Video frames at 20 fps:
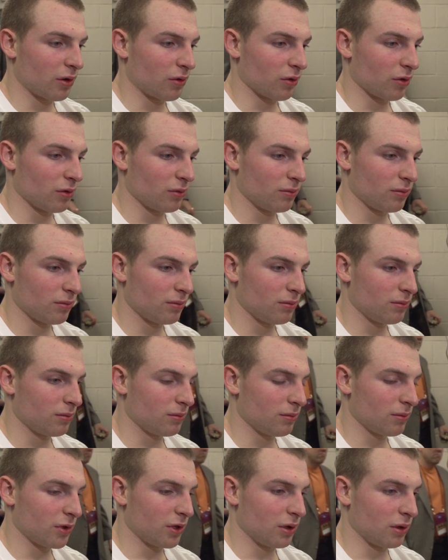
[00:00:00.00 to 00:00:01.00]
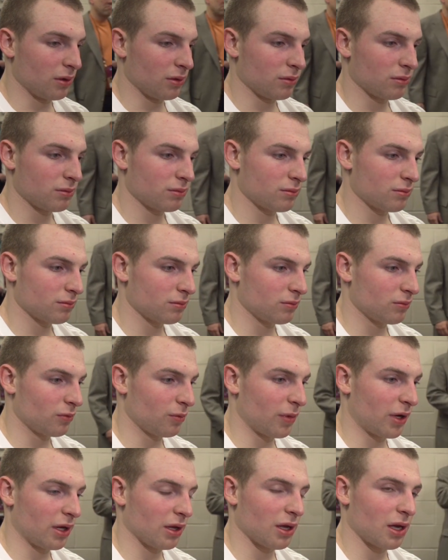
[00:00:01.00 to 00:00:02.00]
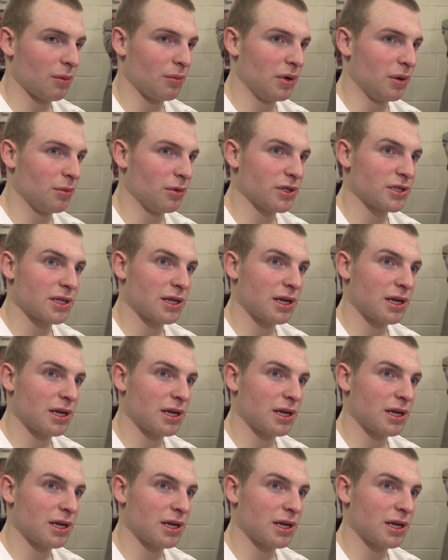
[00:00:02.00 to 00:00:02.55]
group. You know, we made a lot of memories